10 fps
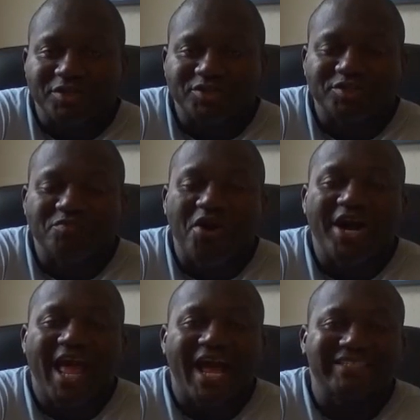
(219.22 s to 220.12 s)

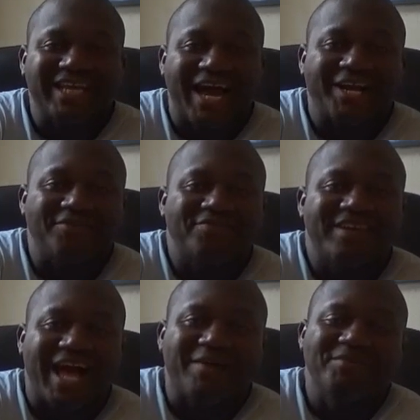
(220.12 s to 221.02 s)
smart ass kind
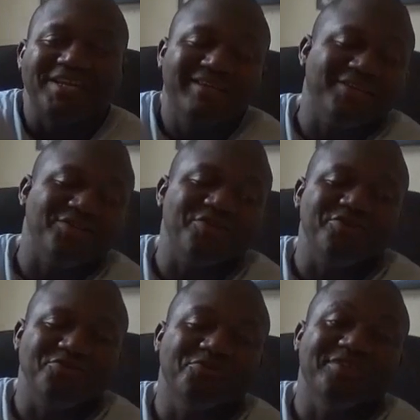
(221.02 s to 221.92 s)
of comedy,
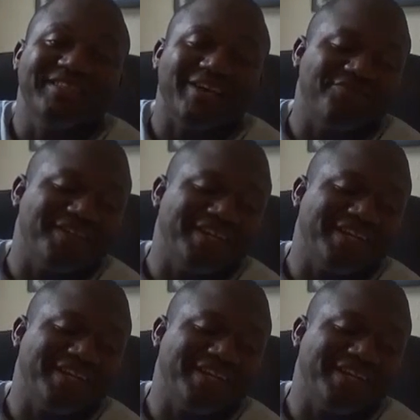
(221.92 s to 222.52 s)
you will definitely